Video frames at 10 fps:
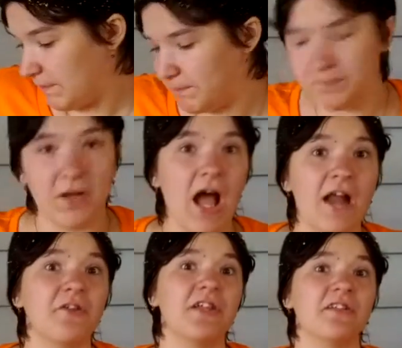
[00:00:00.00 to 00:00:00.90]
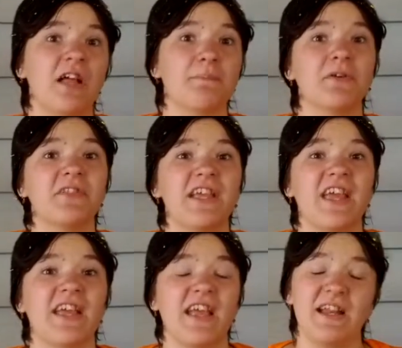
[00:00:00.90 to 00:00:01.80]
But I don't eat a lot of birthday
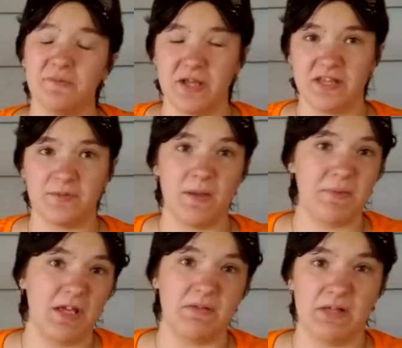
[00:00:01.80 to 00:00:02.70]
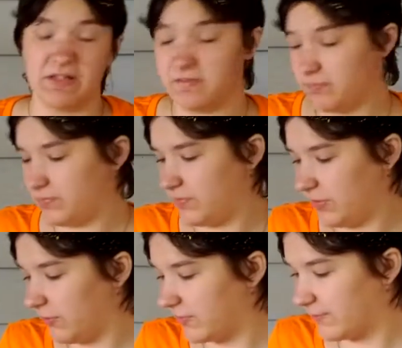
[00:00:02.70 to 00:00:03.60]
cake anyway, so maybe it's
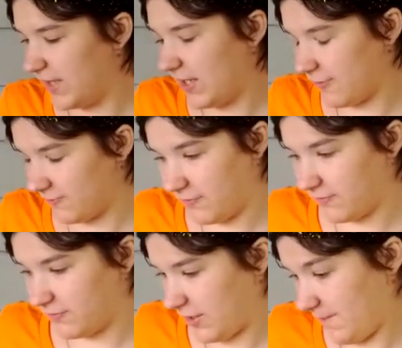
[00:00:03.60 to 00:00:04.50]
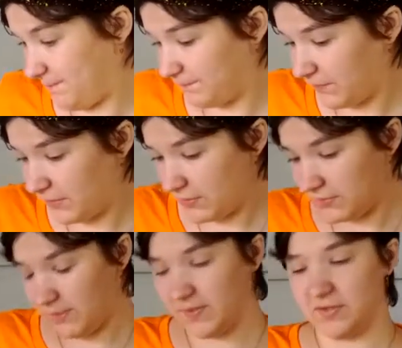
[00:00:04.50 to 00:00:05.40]
dull to me. I don't know. Okay.
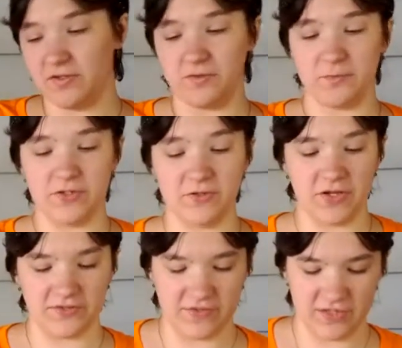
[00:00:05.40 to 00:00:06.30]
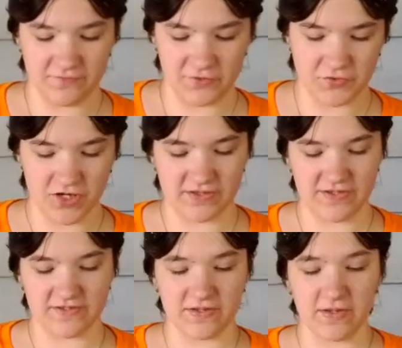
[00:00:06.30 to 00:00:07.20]
Let me know what you guys think if you try
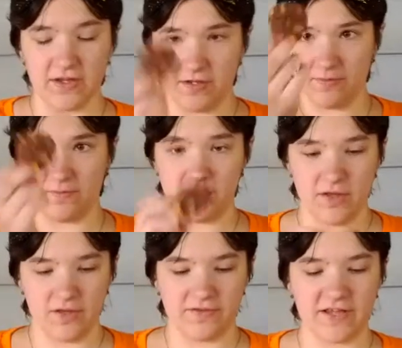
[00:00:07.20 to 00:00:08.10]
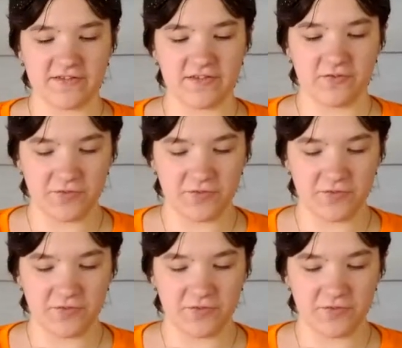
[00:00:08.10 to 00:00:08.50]
these. Uh, uh, next is the